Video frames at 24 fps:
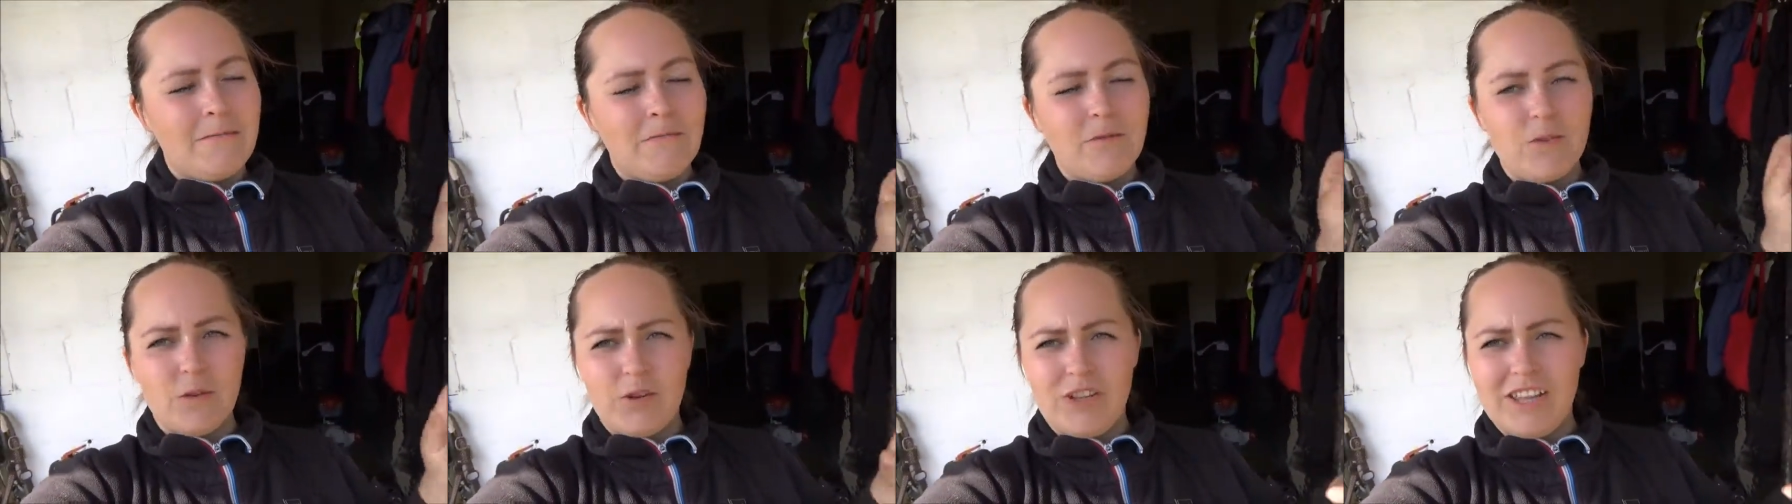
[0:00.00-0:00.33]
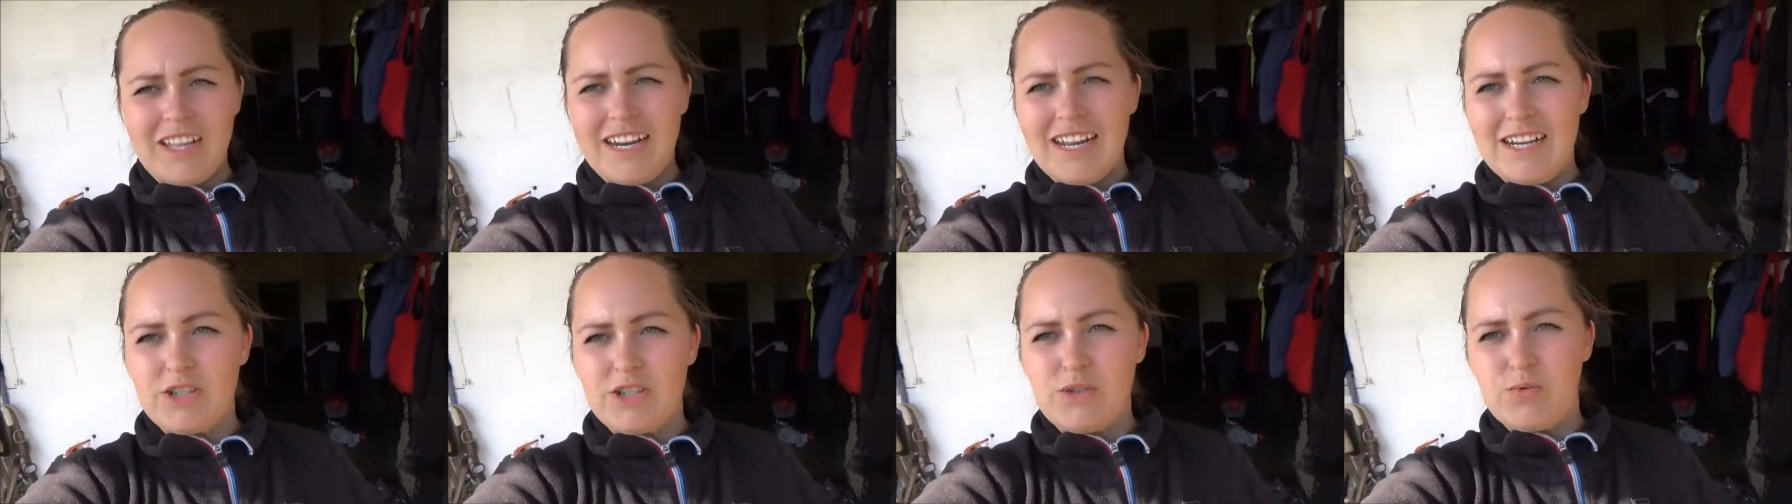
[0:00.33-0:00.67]
or the
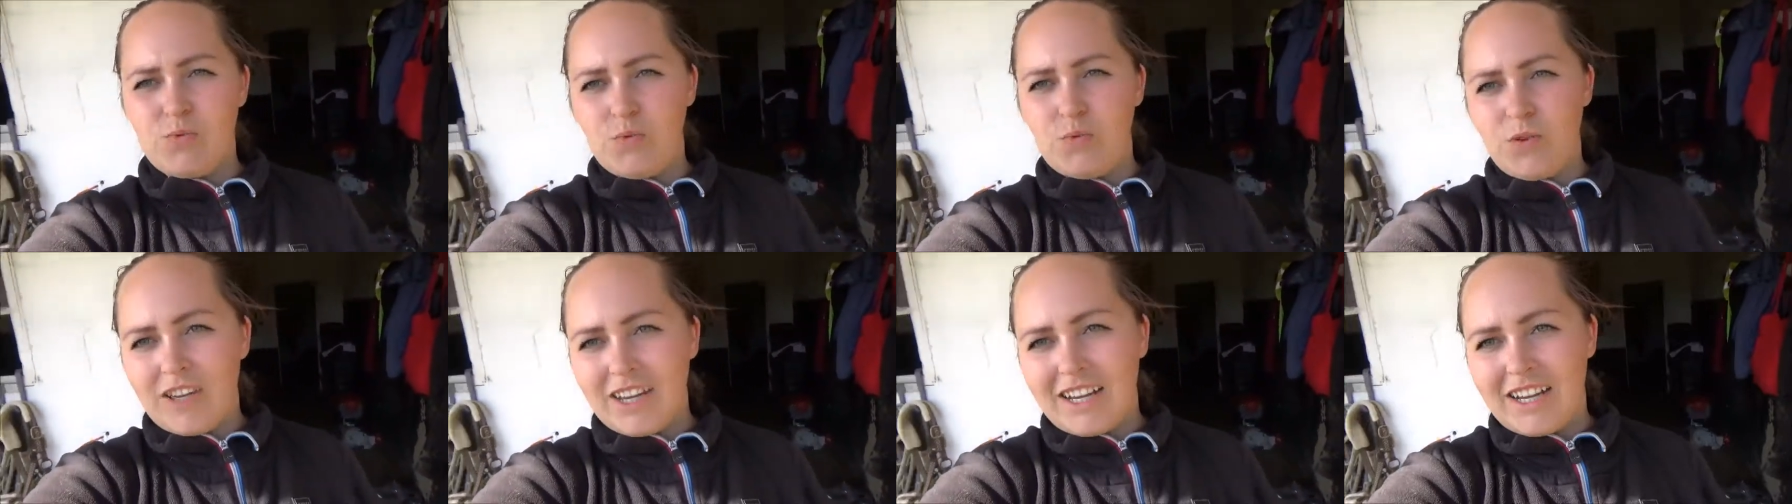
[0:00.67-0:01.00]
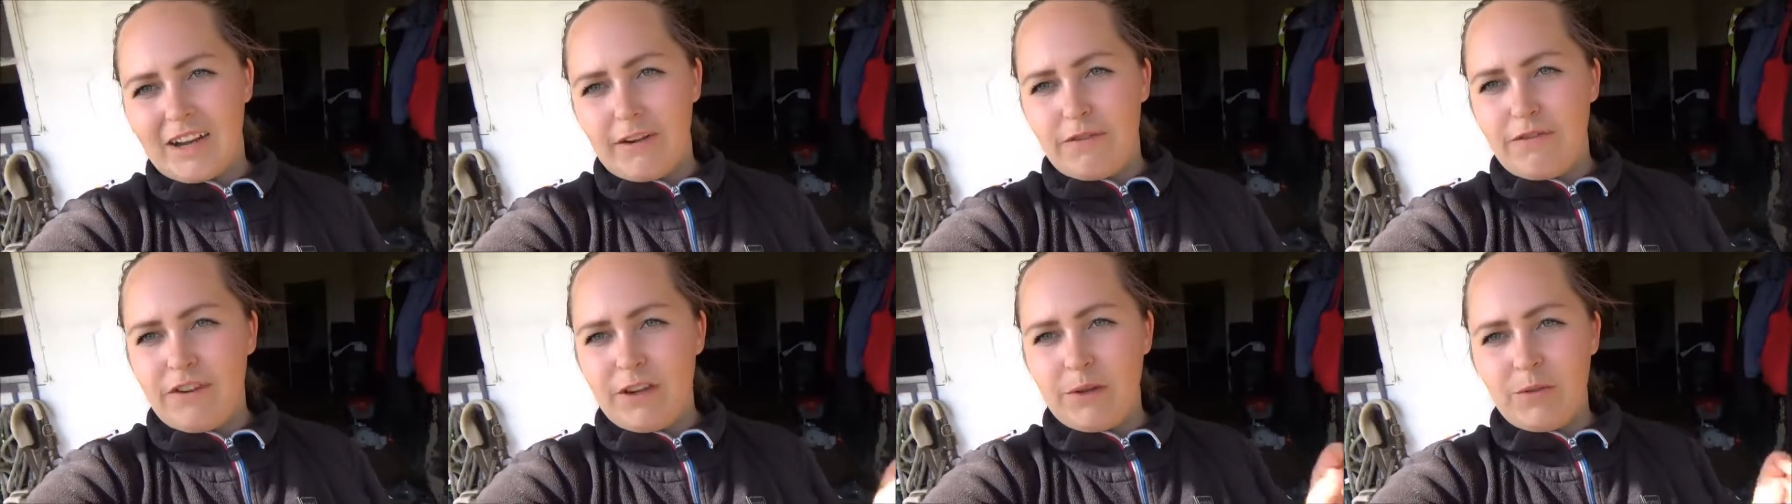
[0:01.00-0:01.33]
last week I
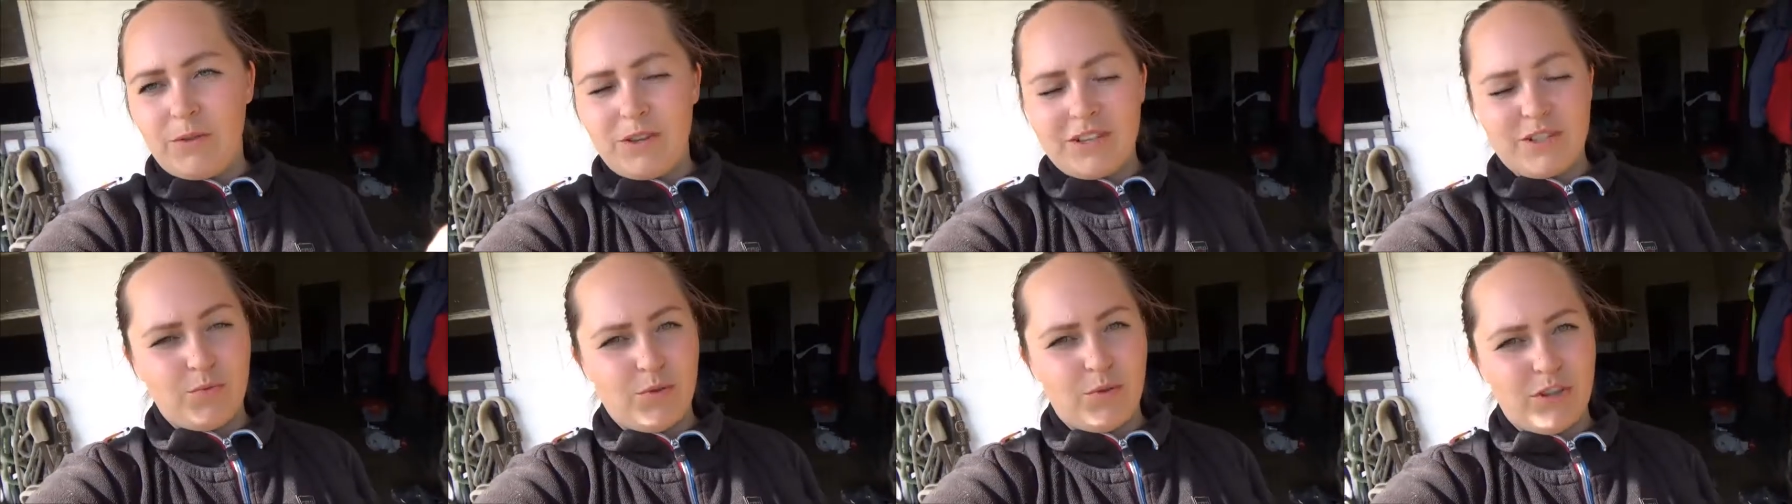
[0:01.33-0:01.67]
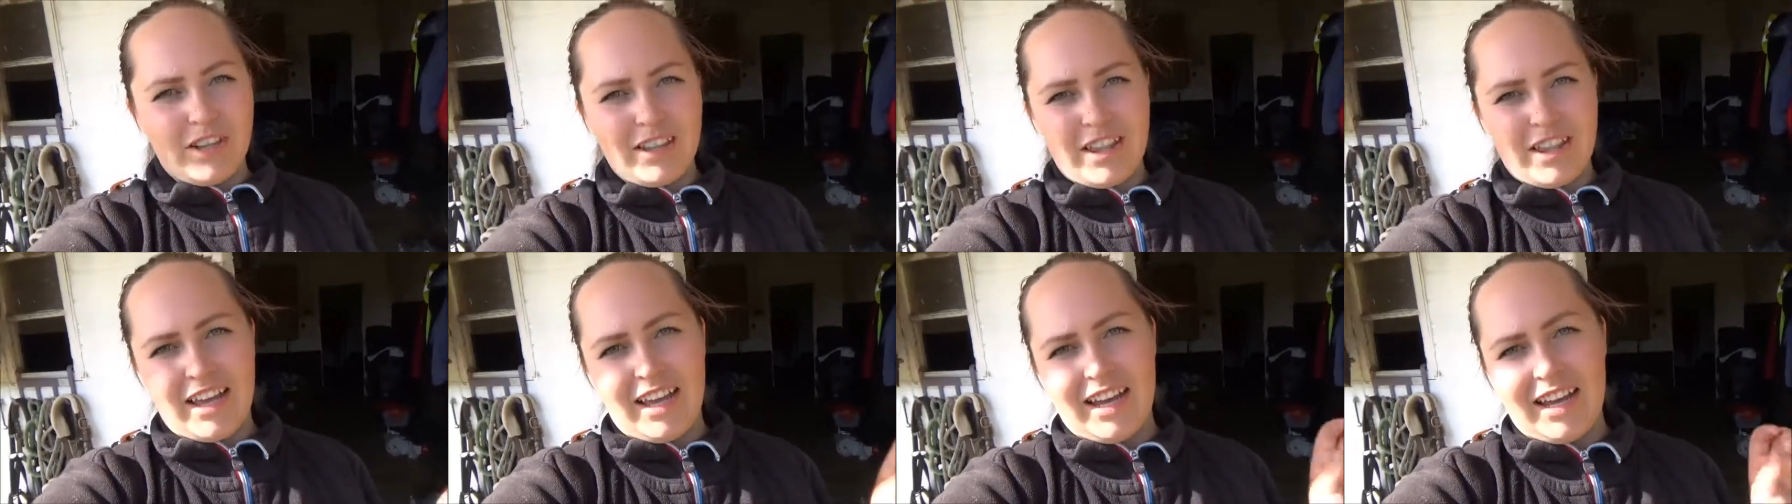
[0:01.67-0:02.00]
found this one
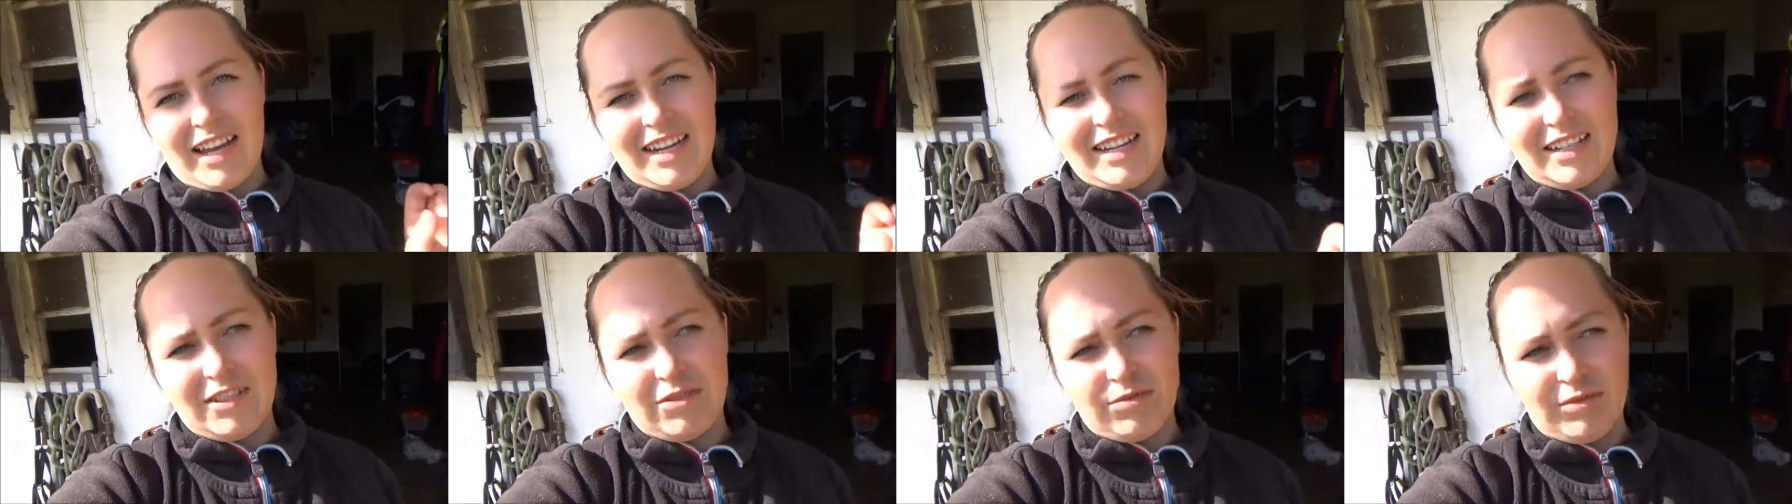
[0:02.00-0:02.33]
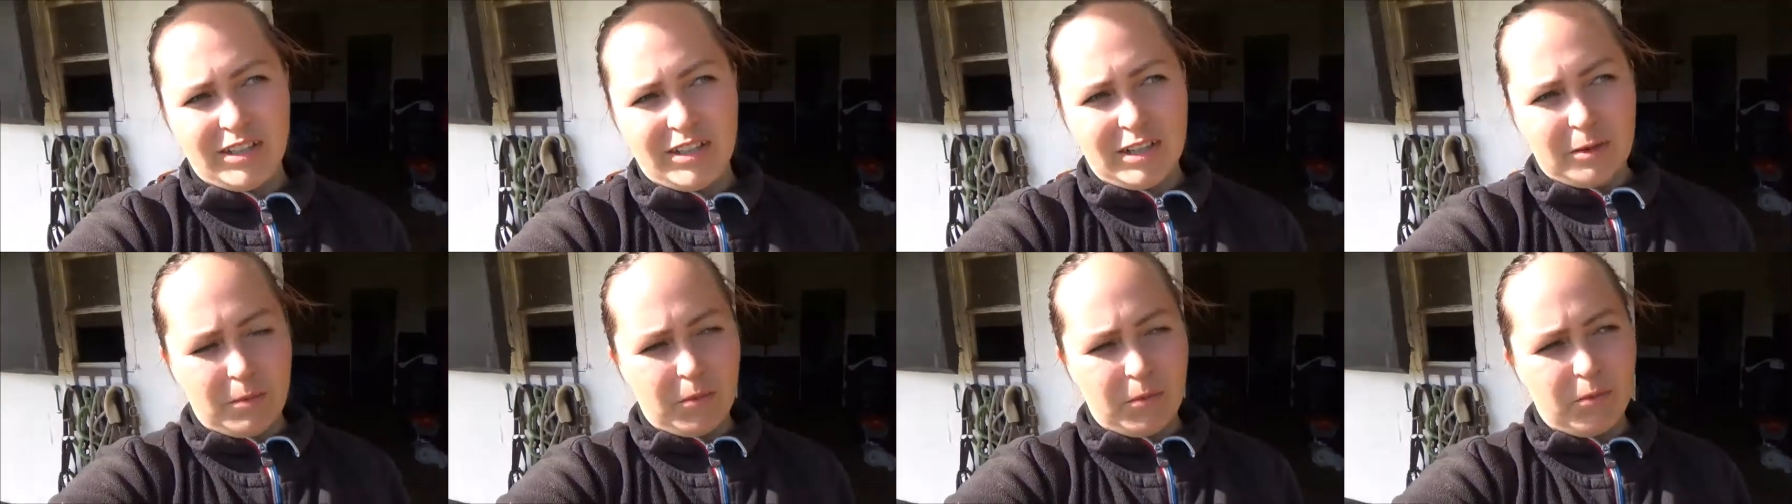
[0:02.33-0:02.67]
thing and it's
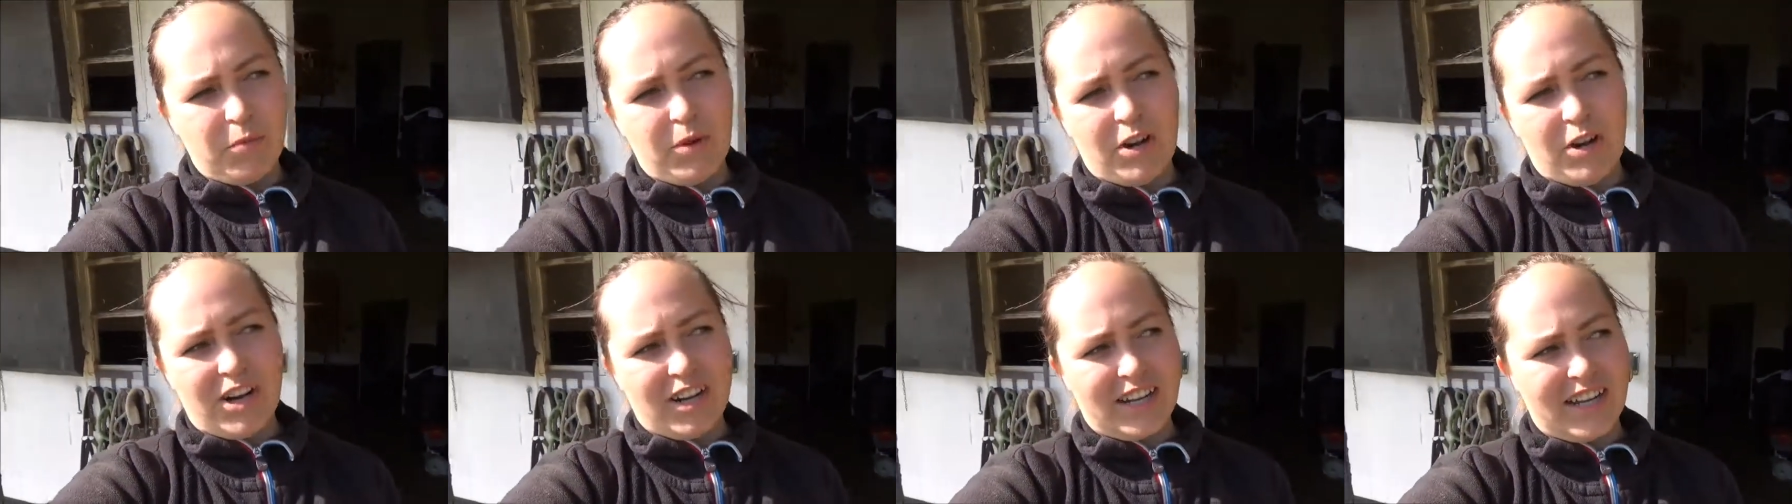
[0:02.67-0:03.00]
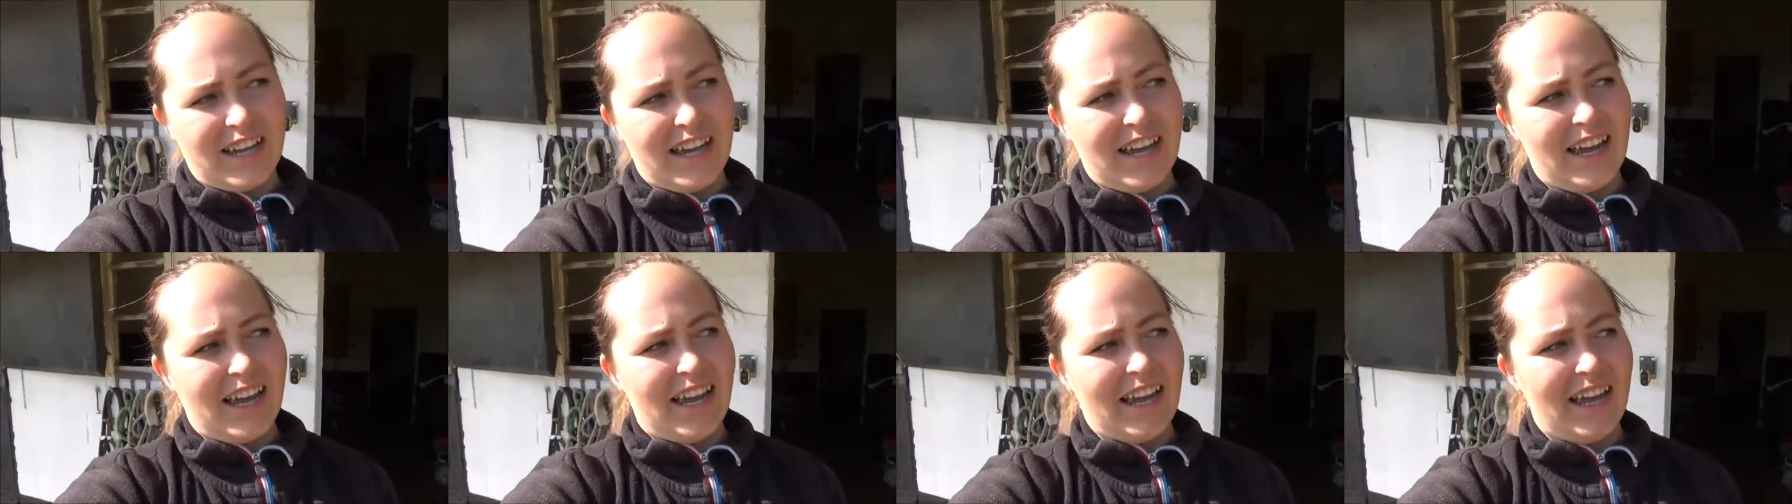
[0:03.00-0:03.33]
really been
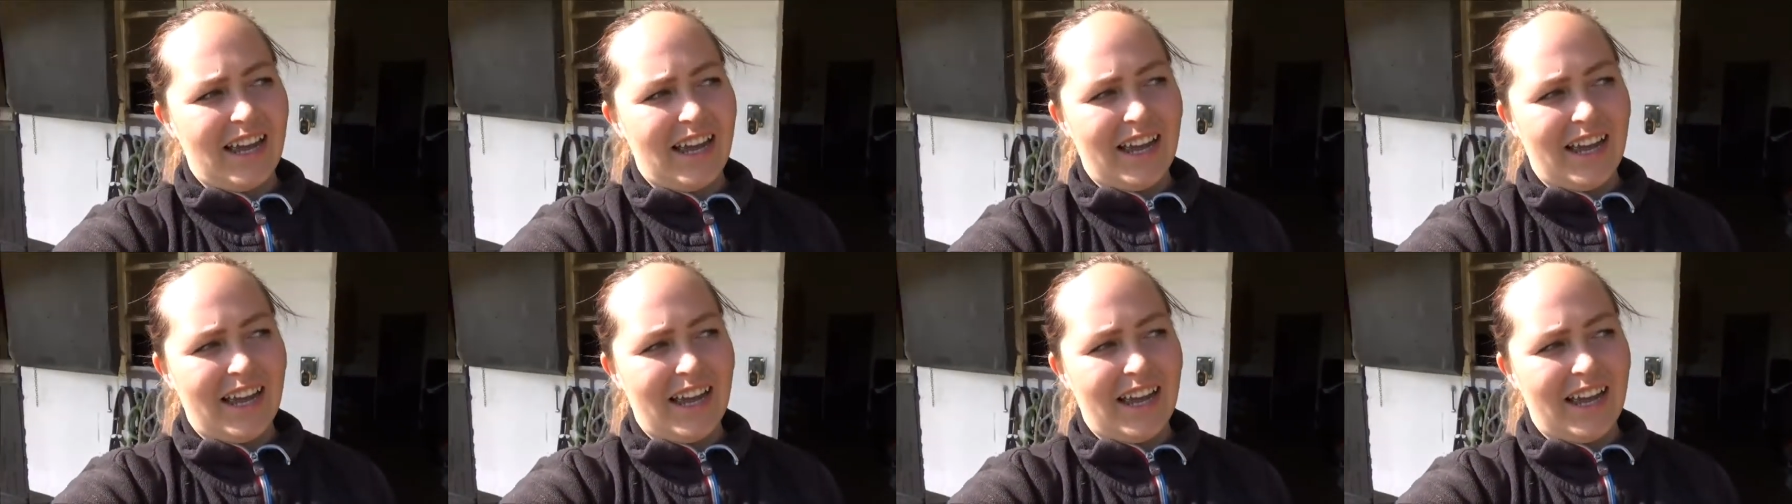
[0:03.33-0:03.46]
working,